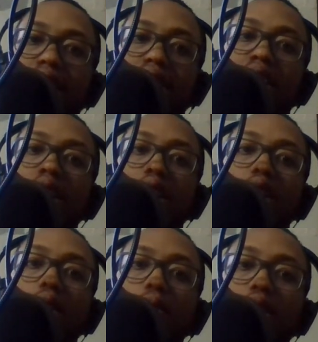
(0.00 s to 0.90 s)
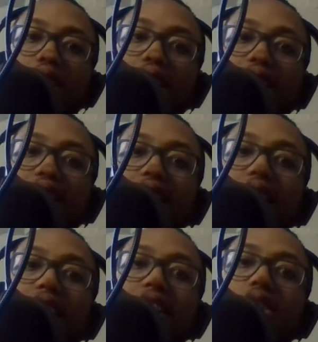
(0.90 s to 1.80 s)
and for
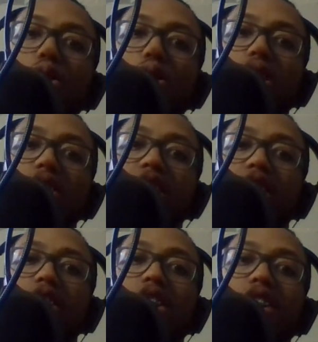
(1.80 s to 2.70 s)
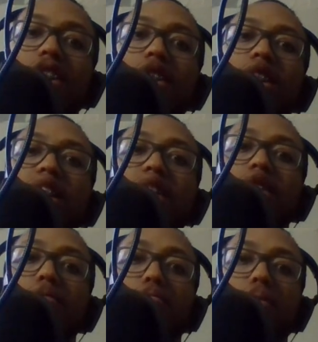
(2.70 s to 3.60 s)
TNT, Oilers, Stars,
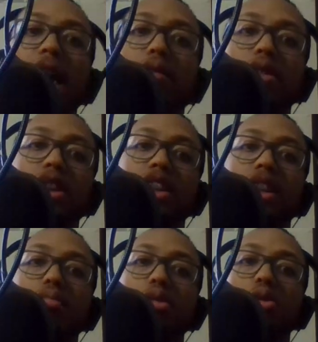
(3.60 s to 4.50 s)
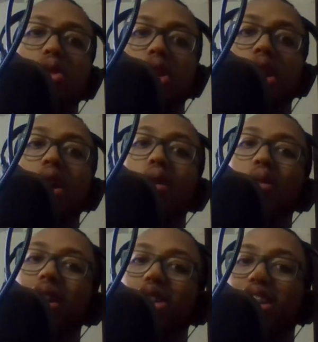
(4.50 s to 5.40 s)
Mavericks, Timberwolves,
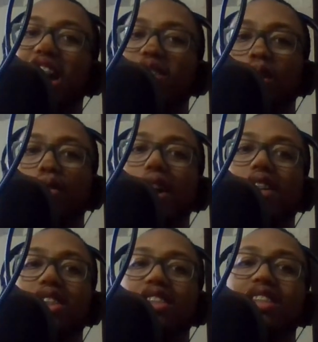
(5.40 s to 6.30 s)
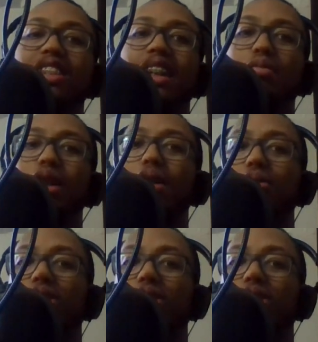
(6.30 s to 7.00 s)
Western Conference Final Series have been coming